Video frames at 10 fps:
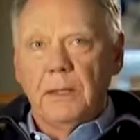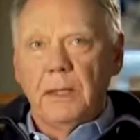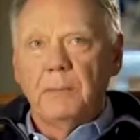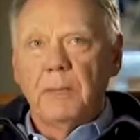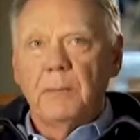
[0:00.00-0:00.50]

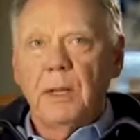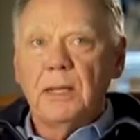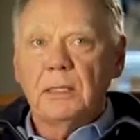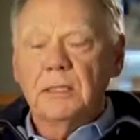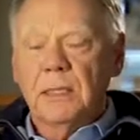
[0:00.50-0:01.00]
In my
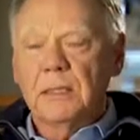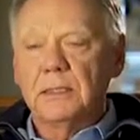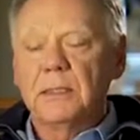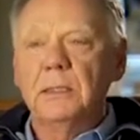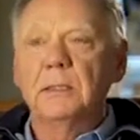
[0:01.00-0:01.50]
practice, I
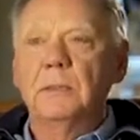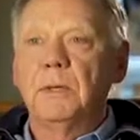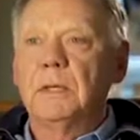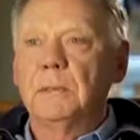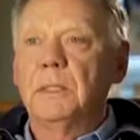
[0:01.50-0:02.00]
continue to
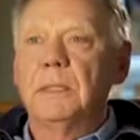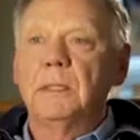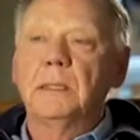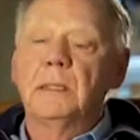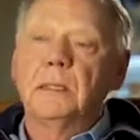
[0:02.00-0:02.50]

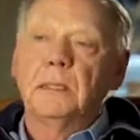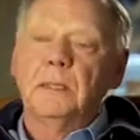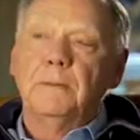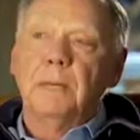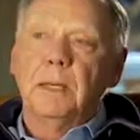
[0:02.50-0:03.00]
recommend
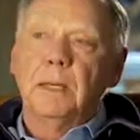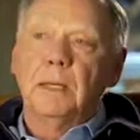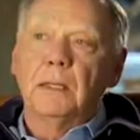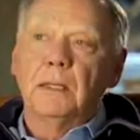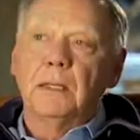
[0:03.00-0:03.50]

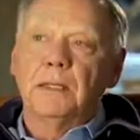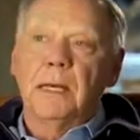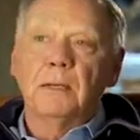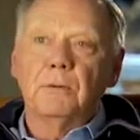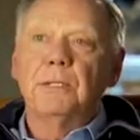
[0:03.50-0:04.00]
a
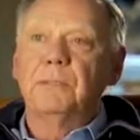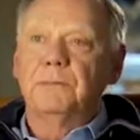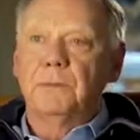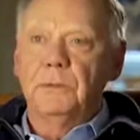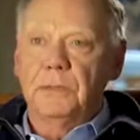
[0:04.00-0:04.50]
diet rich
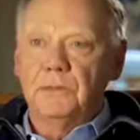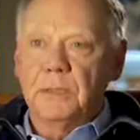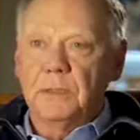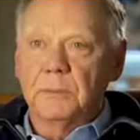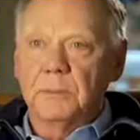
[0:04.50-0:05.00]
in fruits and
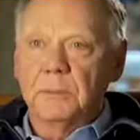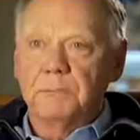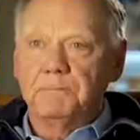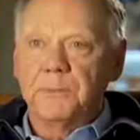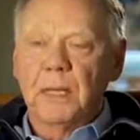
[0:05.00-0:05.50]

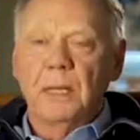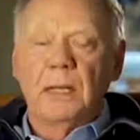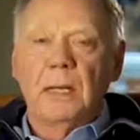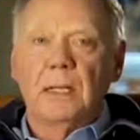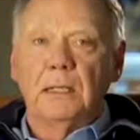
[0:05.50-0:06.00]
vegetables.
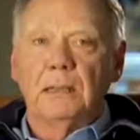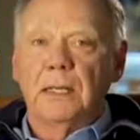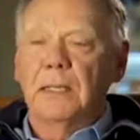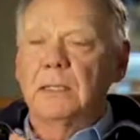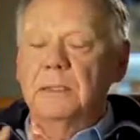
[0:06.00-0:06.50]

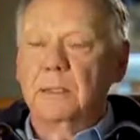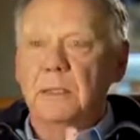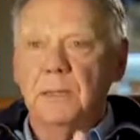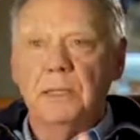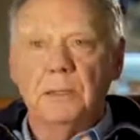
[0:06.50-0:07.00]
I like the
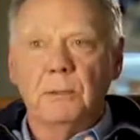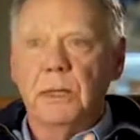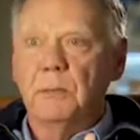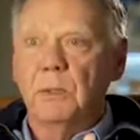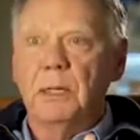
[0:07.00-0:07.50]
term eat the
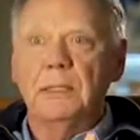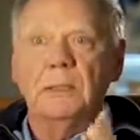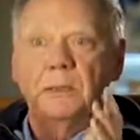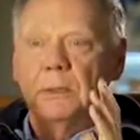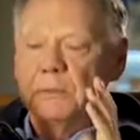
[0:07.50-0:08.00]
rainbow. I
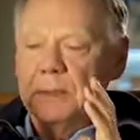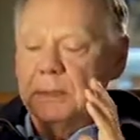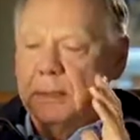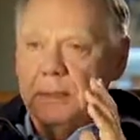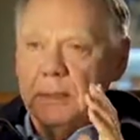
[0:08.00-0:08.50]
told them
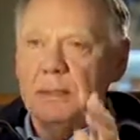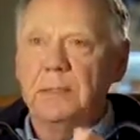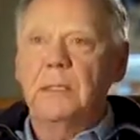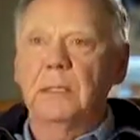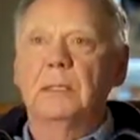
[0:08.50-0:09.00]
to
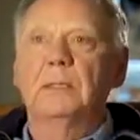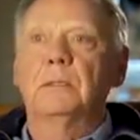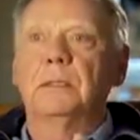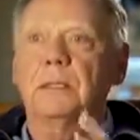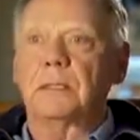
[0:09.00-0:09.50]
eat the
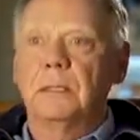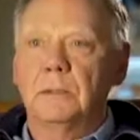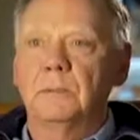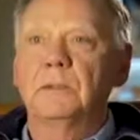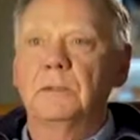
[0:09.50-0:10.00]
color. The
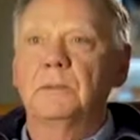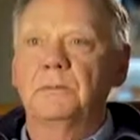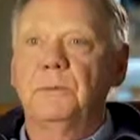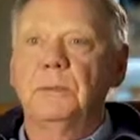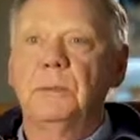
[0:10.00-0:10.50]
color was
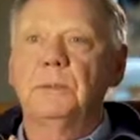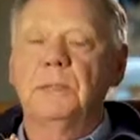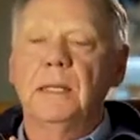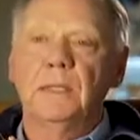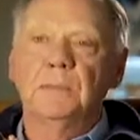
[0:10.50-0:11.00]
good for you, and
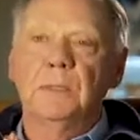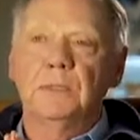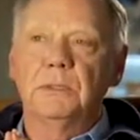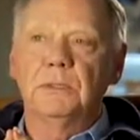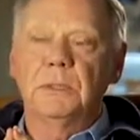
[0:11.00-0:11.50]
do that as
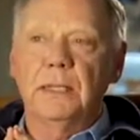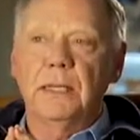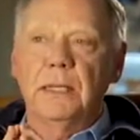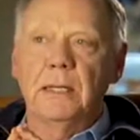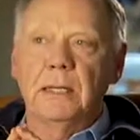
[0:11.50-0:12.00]
much as you
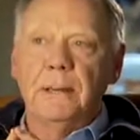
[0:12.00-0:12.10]
can.